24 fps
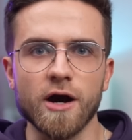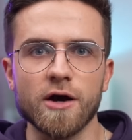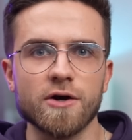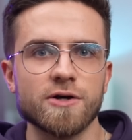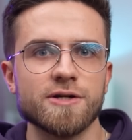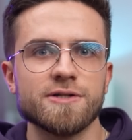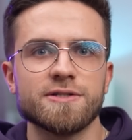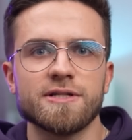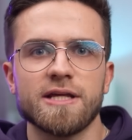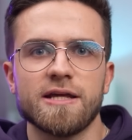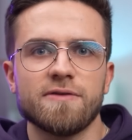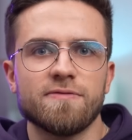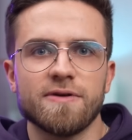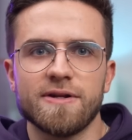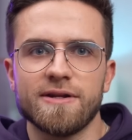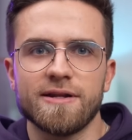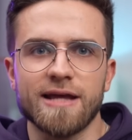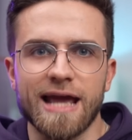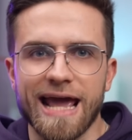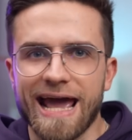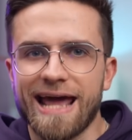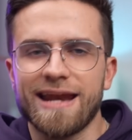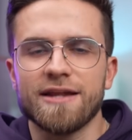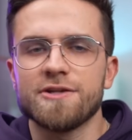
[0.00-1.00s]
aren't even
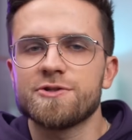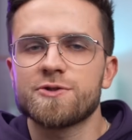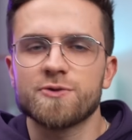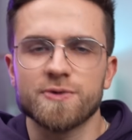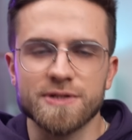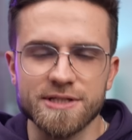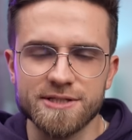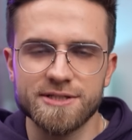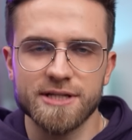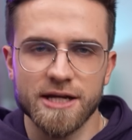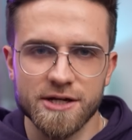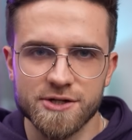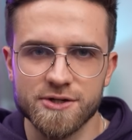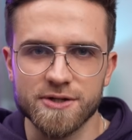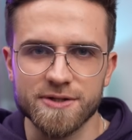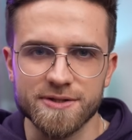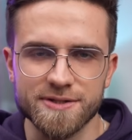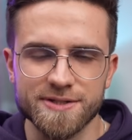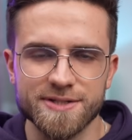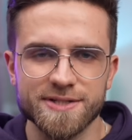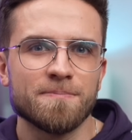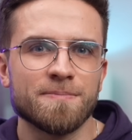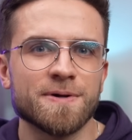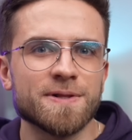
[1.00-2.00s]
adding
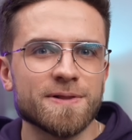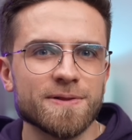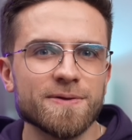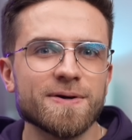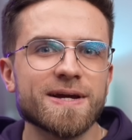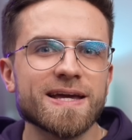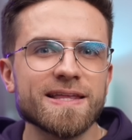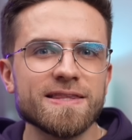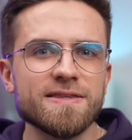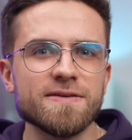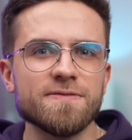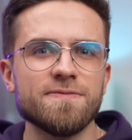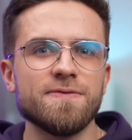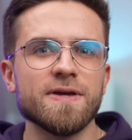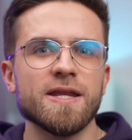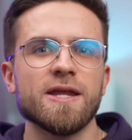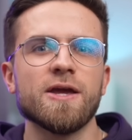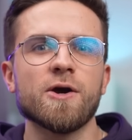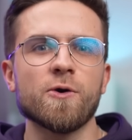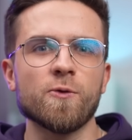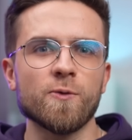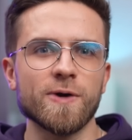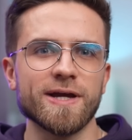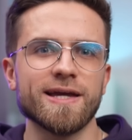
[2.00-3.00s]
transitions. But look at the
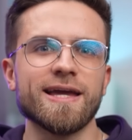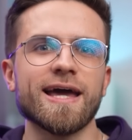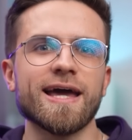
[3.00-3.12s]
video we